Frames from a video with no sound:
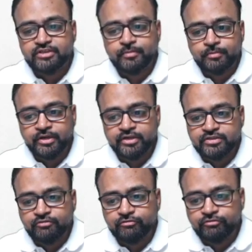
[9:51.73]
Remember, it is
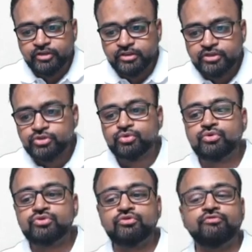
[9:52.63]
a venous
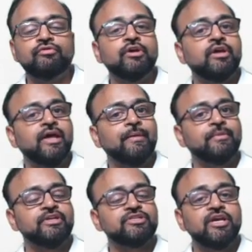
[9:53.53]
source of
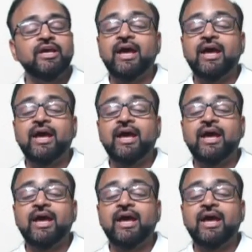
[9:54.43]
hemorrhage,